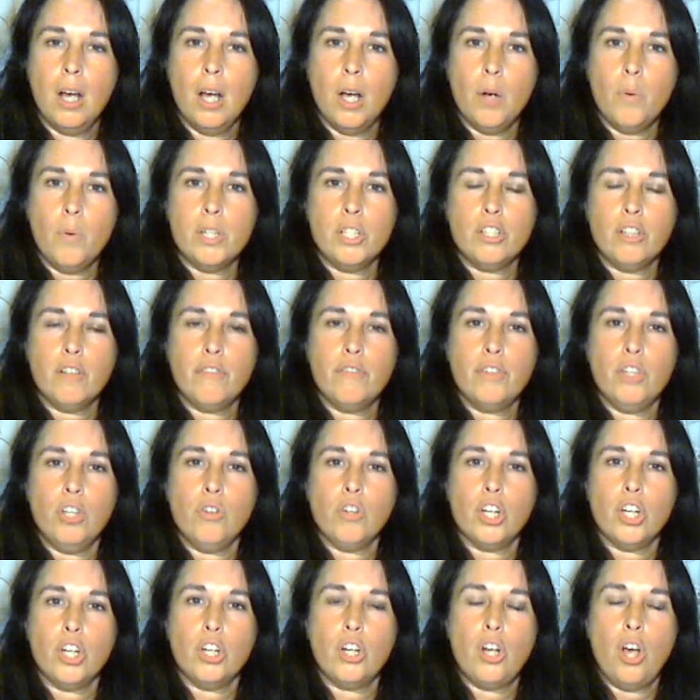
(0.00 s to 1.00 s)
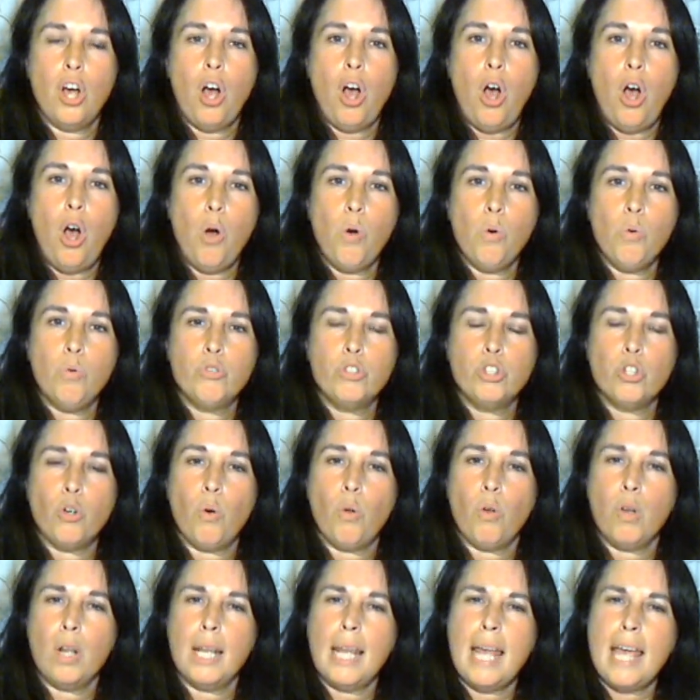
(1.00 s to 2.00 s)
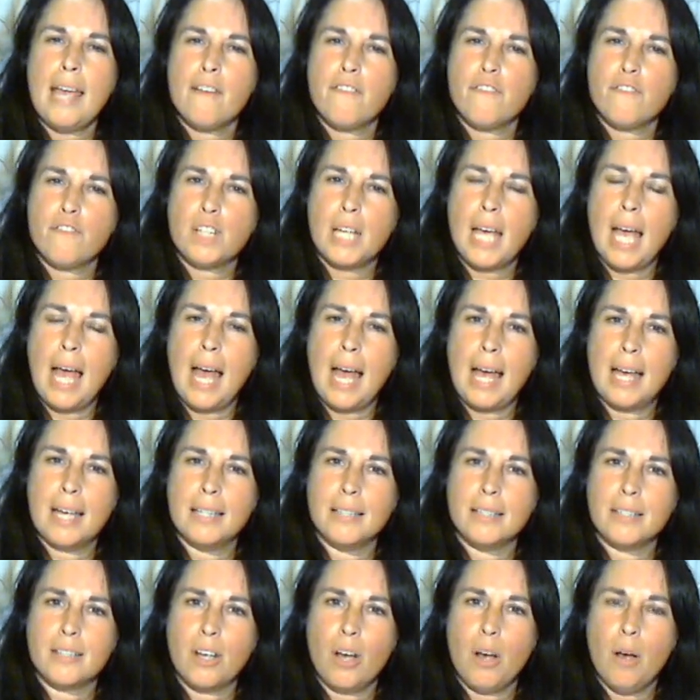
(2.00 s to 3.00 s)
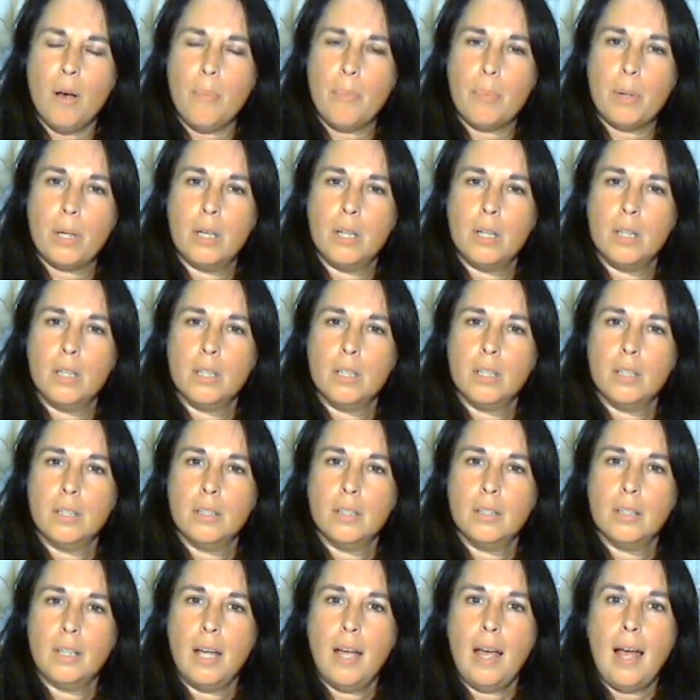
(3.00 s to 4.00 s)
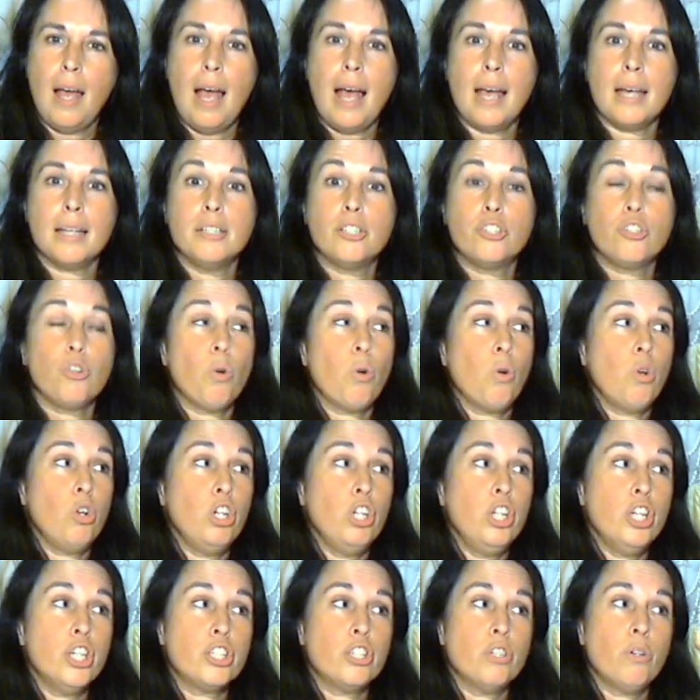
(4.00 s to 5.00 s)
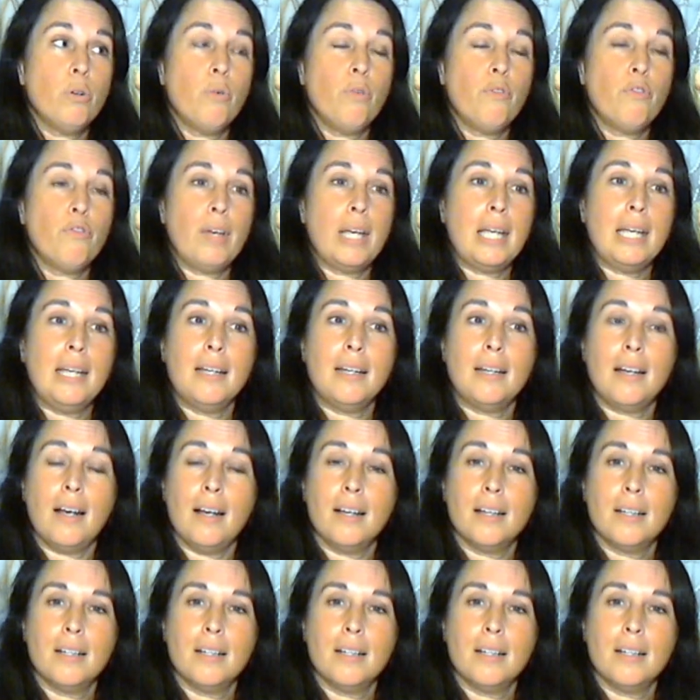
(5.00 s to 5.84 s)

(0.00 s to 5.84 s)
wonder if you can hold your left hand up and your little finger.